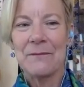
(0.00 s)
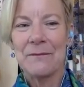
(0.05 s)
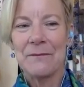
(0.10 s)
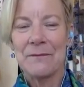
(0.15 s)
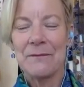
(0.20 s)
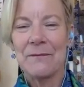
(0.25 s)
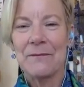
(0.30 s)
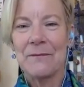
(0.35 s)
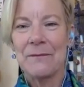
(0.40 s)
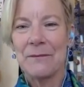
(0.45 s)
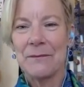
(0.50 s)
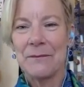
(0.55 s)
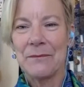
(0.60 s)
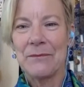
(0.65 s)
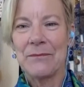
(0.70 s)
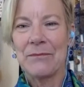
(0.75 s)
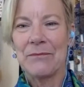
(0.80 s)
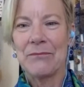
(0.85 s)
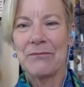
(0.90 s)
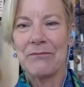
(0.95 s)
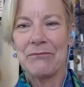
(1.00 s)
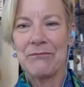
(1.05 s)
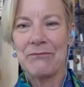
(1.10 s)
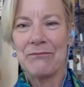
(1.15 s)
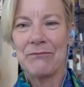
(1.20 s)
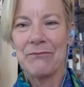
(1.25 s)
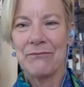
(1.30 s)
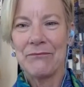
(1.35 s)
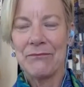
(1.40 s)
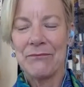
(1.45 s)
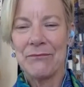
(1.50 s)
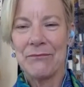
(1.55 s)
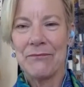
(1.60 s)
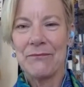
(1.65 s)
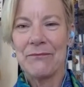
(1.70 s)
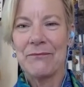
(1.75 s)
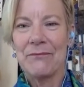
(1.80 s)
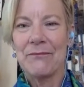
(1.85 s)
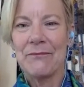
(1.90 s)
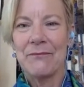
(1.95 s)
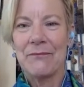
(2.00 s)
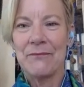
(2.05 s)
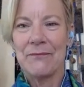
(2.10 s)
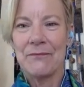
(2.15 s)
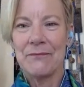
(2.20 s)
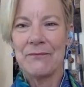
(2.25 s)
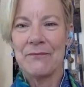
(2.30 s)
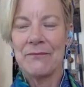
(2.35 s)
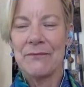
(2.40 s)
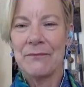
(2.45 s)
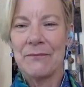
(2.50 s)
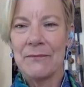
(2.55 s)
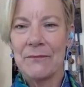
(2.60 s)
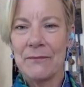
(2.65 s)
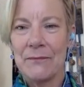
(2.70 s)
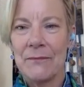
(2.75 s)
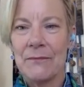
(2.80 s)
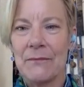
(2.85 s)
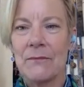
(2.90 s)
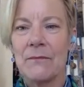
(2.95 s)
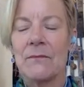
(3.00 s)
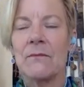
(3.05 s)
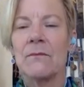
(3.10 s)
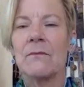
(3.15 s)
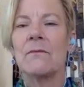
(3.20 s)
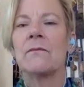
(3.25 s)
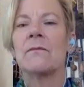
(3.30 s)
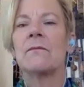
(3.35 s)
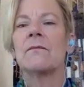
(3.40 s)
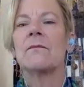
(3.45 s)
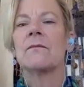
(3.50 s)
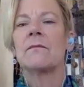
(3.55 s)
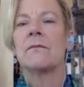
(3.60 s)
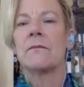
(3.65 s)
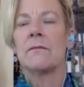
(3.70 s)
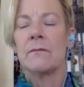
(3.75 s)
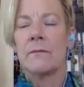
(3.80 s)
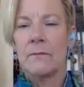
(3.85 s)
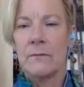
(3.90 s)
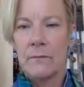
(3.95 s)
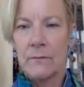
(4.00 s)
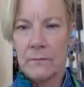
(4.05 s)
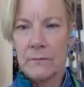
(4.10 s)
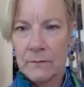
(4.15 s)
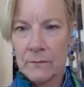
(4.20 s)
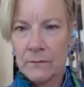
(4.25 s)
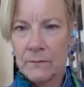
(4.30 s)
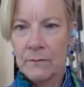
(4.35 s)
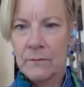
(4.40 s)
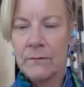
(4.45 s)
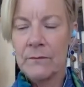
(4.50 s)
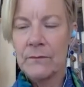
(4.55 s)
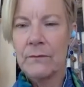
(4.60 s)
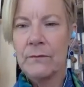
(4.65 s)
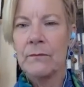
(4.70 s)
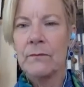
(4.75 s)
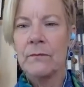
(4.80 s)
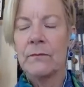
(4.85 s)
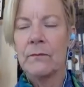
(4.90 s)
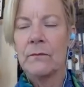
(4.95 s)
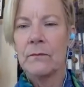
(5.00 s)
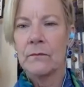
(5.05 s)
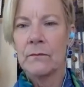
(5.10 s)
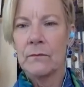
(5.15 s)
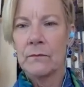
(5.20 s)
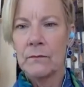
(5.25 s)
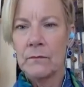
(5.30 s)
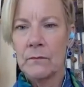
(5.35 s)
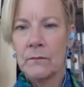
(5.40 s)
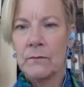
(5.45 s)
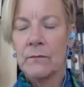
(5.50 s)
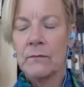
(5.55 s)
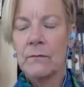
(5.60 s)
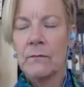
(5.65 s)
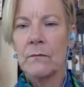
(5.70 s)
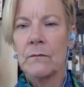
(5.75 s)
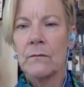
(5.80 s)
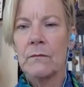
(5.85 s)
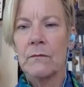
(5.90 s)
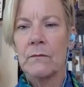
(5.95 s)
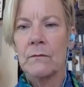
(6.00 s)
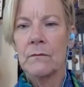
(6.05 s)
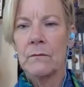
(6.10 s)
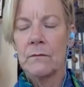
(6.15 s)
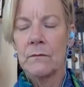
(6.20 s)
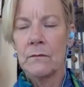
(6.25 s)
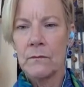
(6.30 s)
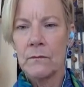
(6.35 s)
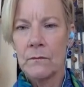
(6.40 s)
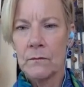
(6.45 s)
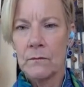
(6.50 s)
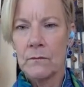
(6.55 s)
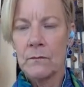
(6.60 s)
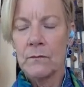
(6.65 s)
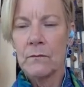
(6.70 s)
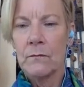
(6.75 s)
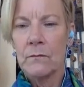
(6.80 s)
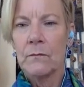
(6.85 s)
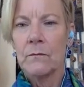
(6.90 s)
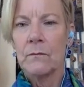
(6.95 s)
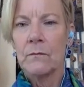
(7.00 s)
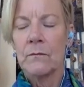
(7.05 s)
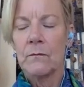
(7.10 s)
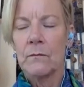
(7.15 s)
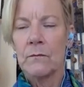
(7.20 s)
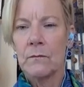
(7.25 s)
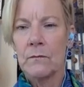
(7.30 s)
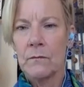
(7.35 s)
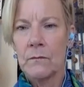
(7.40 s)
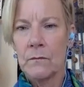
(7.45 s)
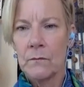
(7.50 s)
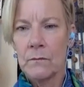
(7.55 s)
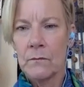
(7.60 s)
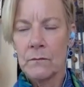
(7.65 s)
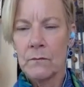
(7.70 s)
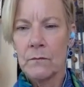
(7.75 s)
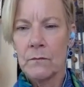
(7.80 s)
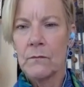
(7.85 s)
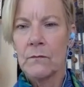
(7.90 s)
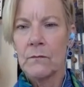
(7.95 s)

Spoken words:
The person shown says nothing.